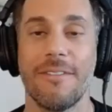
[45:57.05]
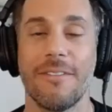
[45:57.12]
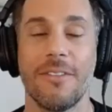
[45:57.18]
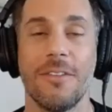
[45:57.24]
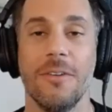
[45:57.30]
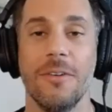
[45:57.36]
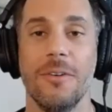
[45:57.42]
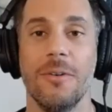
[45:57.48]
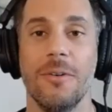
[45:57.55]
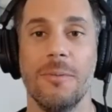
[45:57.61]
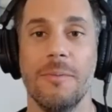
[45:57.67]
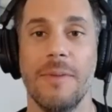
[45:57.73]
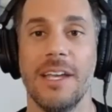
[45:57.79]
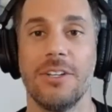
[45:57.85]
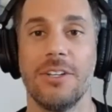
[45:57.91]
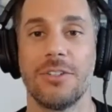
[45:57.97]
to
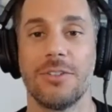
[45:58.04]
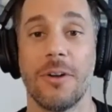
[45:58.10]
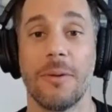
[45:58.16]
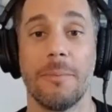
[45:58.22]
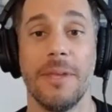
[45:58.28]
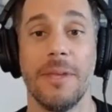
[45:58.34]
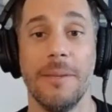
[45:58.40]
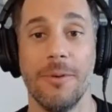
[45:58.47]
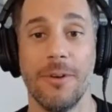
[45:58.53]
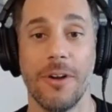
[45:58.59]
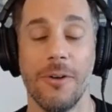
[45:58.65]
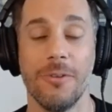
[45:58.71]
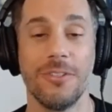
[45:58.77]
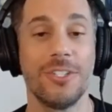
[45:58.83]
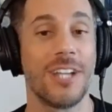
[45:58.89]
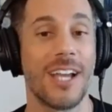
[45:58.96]
make sure people
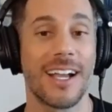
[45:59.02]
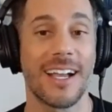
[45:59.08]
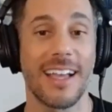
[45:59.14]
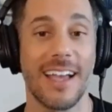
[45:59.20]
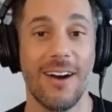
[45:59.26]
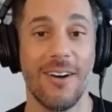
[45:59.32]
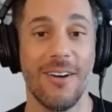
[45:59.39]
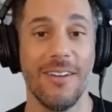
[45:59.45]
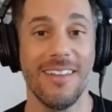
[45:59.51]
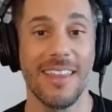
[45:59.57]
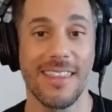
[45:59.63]
go check out